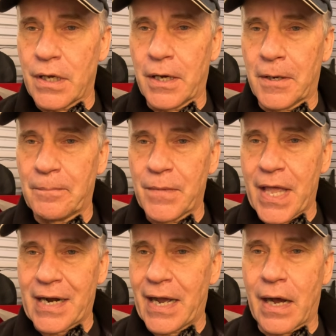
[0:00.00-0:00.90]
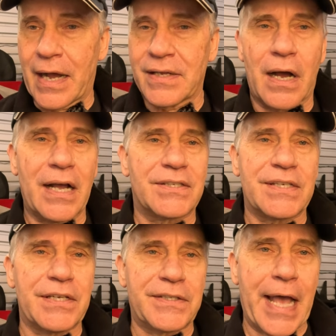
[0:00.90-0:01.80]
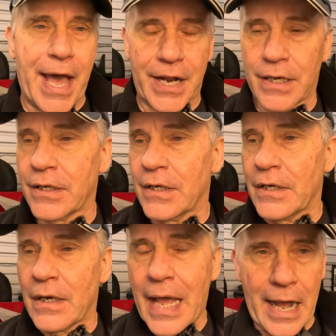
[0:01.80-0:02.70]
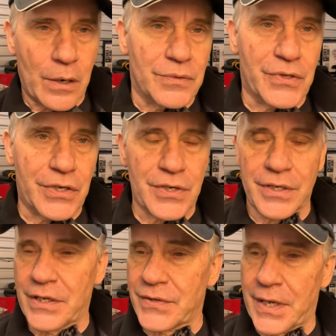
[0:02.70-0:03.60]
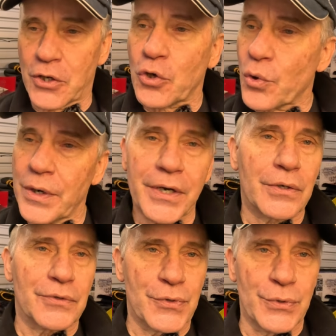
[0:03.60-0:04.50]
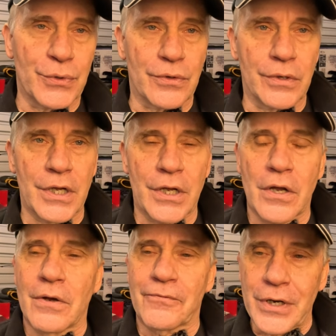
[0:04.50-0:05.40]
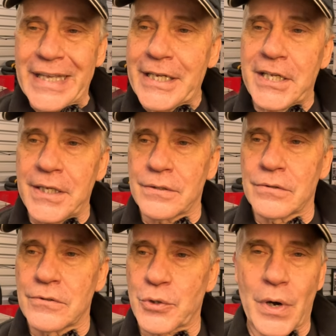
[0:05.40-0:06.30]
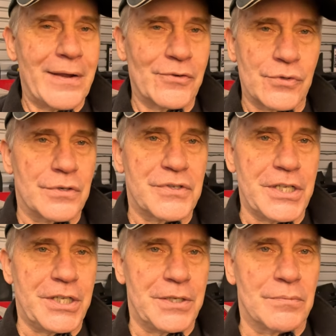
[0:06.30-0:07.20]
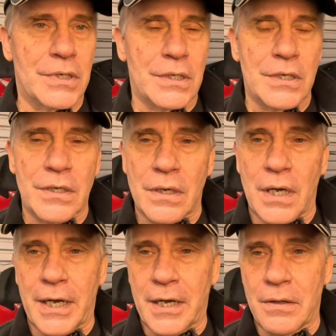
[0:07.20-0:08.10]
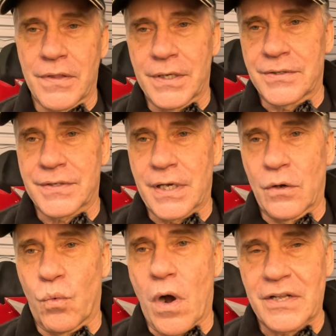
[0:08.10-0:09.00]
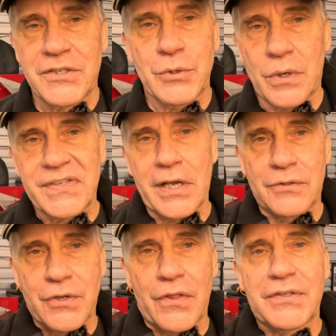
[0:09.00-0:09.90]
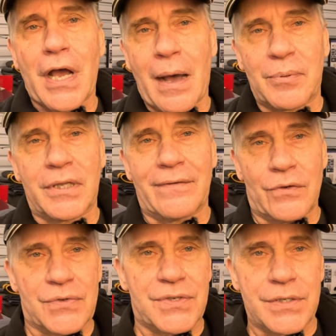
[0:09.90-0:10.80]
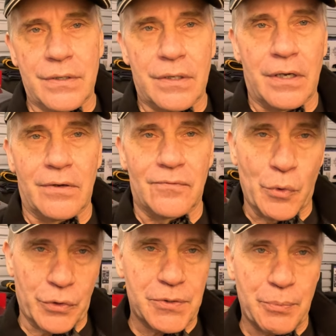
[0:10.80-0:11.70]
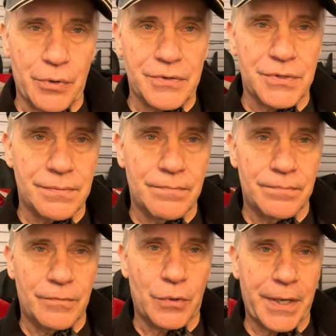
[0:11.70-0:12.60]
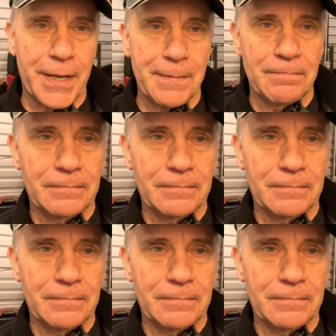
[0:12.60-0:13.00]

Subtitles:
and I see data acquisition as a critical tool for any driver or team that wants to excel to the top levels of motorsports, okay?